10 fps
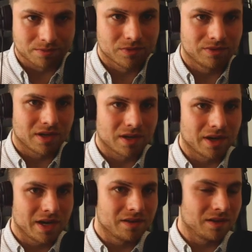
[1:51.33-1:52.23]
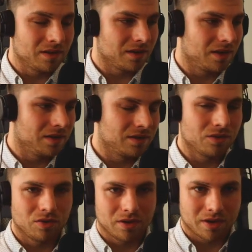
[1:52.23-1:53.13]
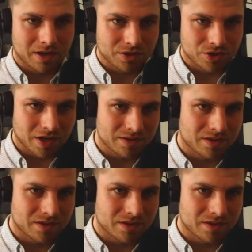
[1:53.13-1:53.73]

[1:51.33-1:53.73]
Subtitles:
We are creating it just